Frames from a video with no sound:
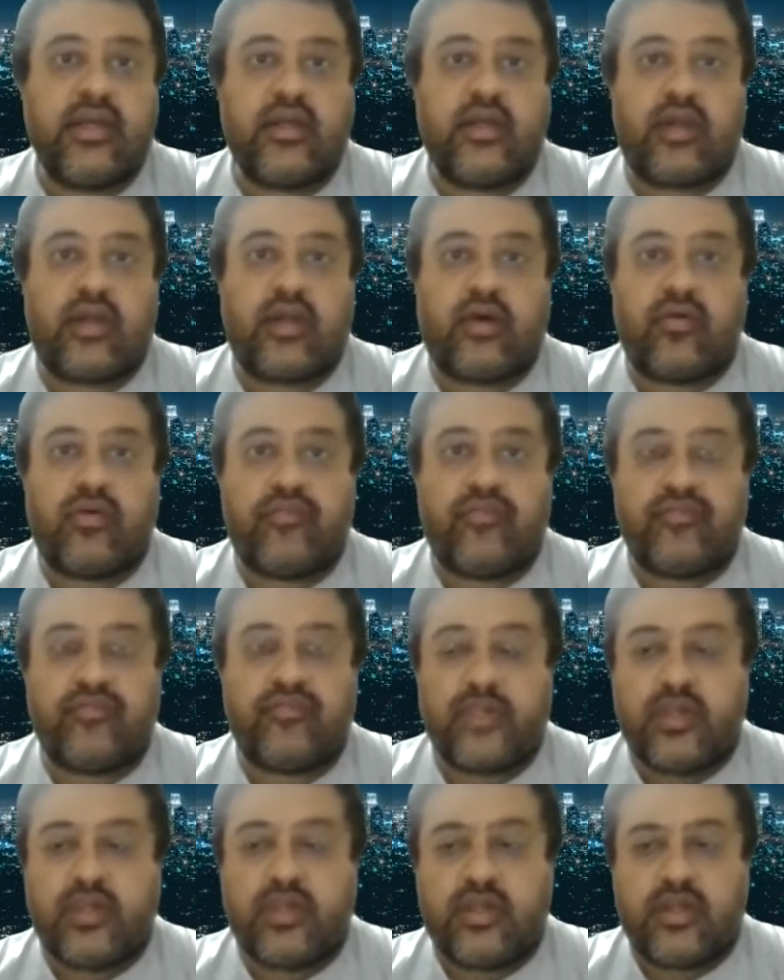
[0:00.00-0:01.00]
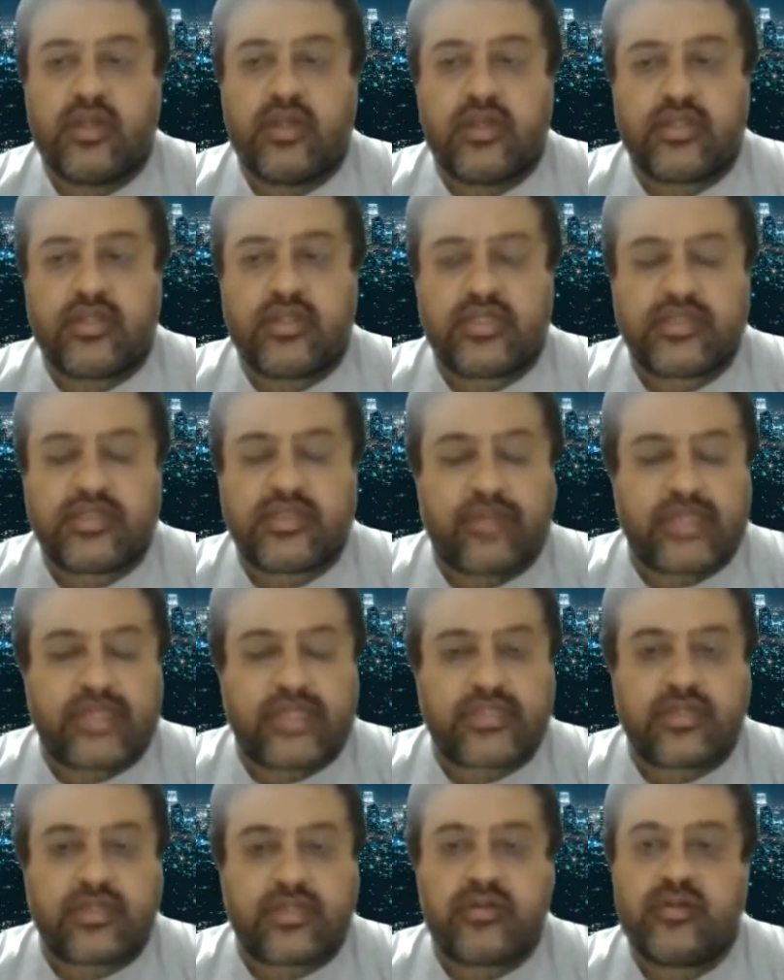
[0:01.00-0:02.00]
Now, just
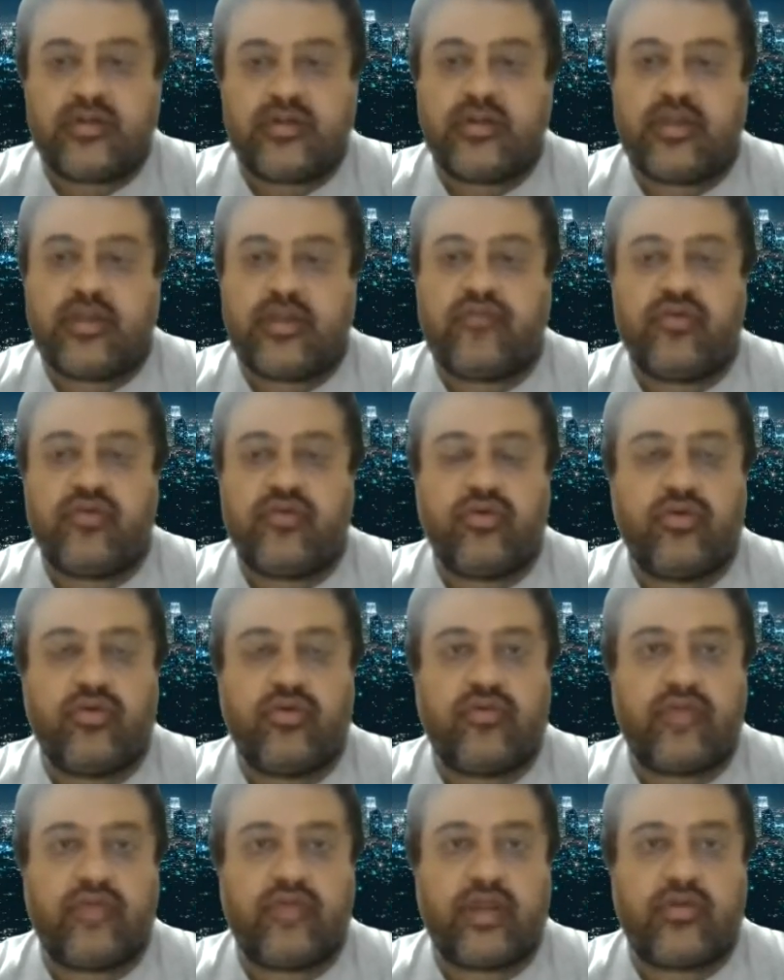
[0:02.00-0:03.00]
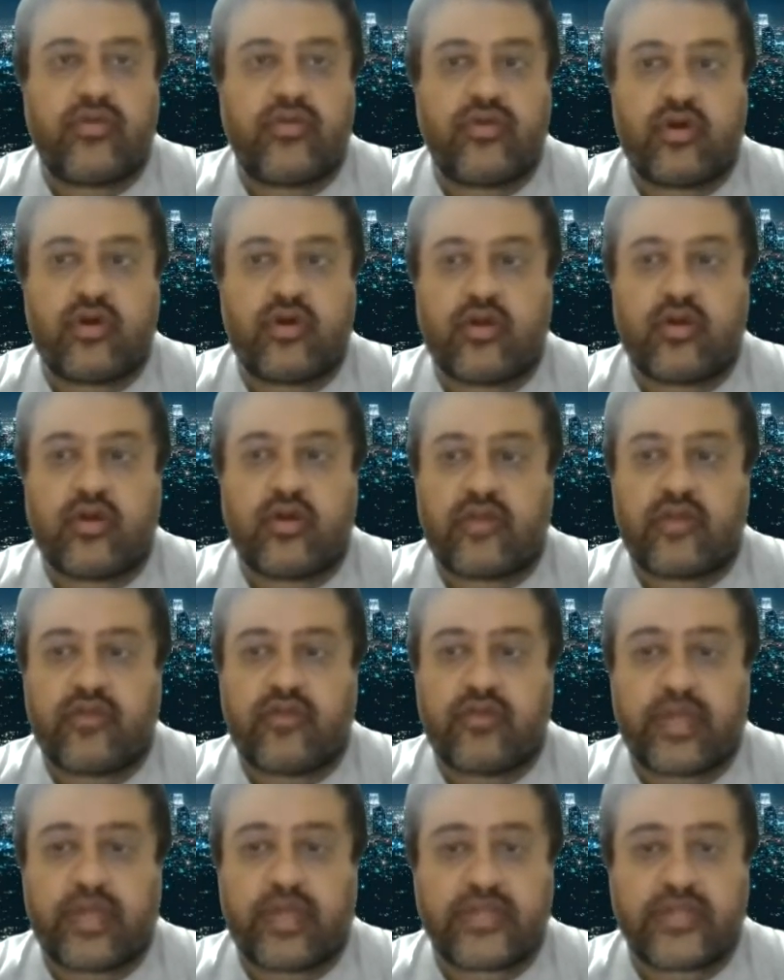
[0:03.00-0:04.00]
imagine if you
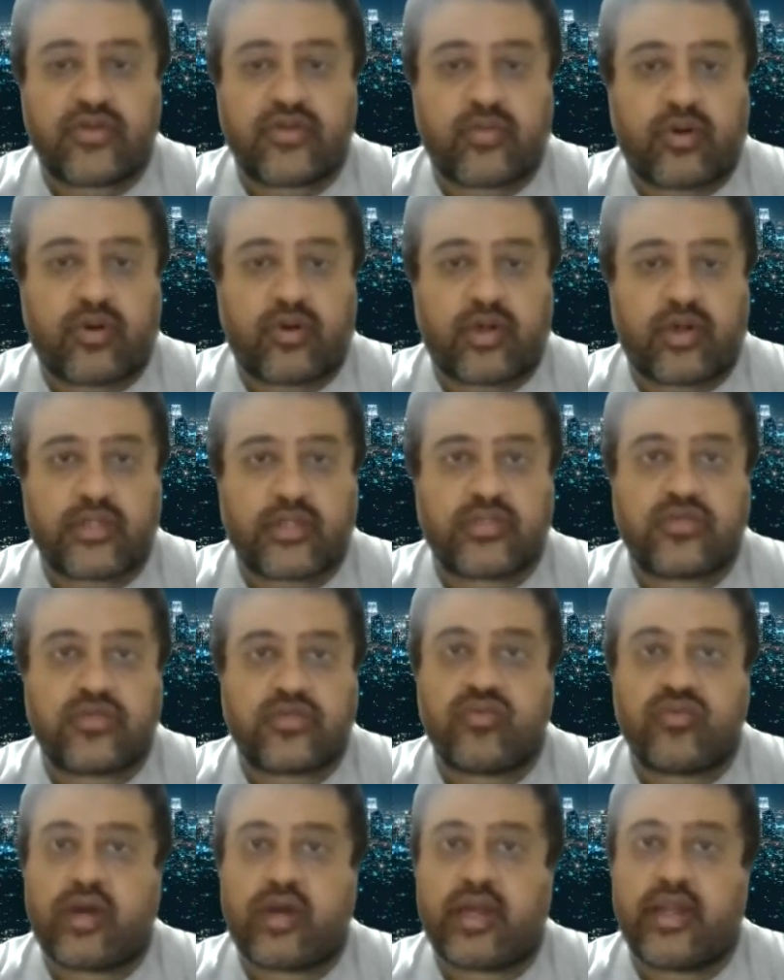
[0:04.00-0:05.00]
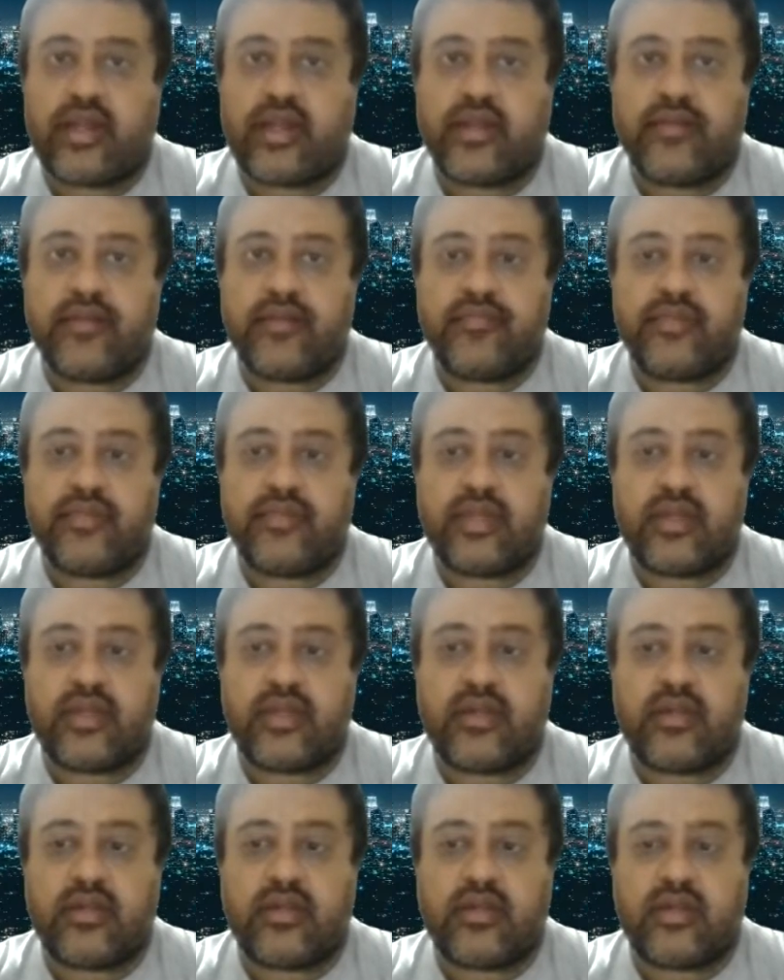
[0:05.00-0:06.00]
price your products too high,
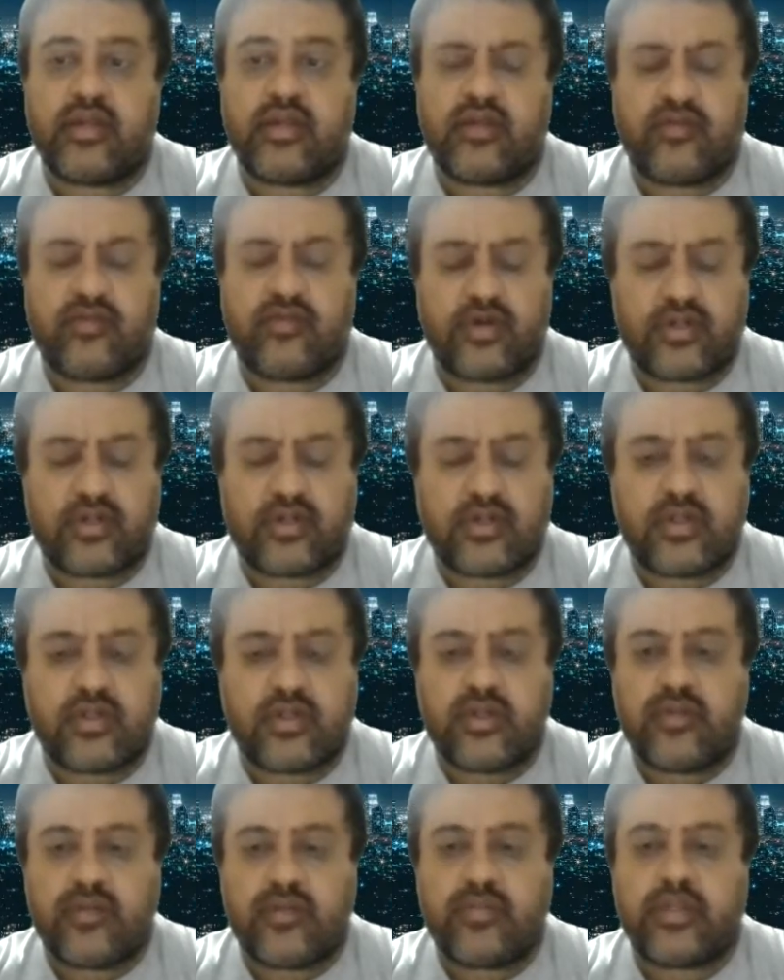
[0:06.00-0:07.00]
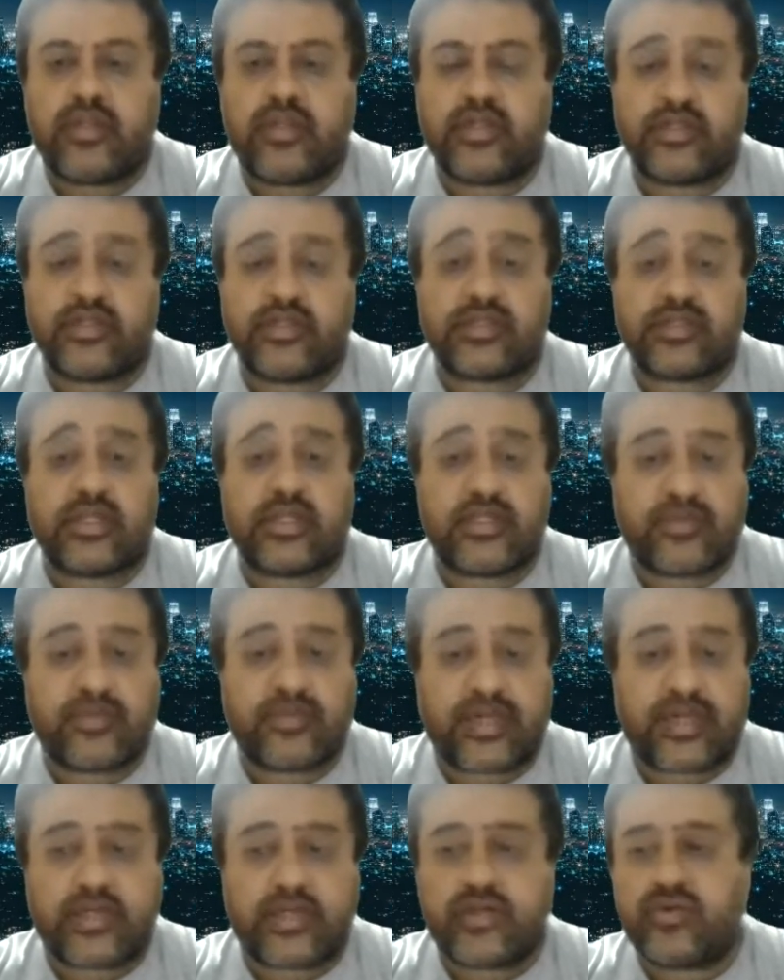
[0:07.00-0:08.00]
then it would be a
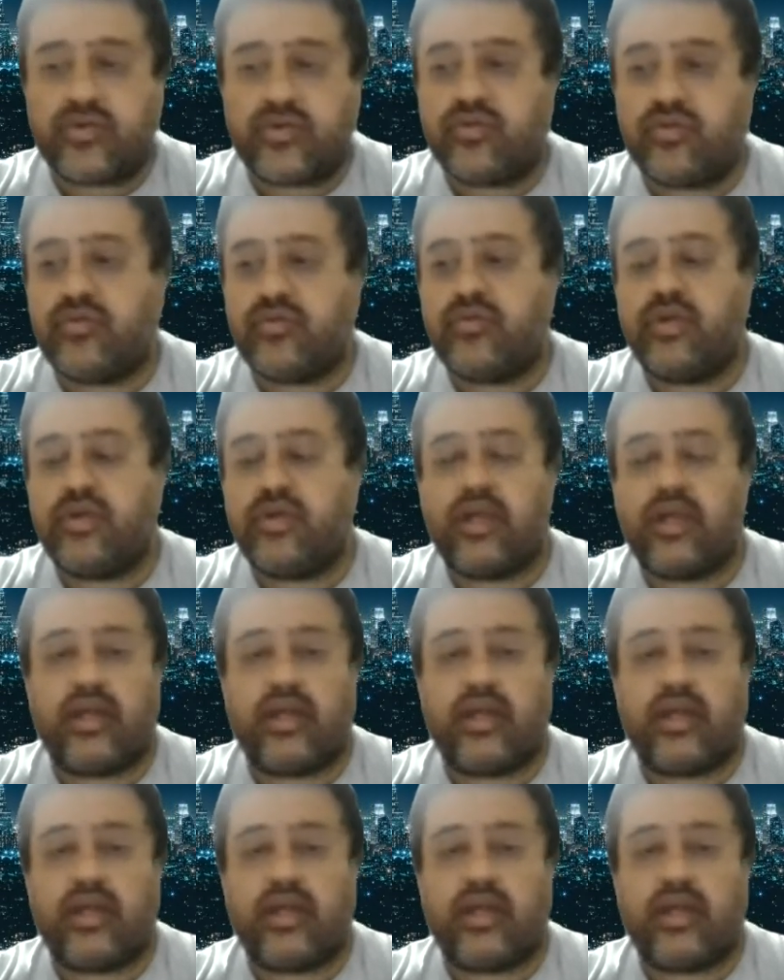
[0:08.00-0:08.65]
discouragement to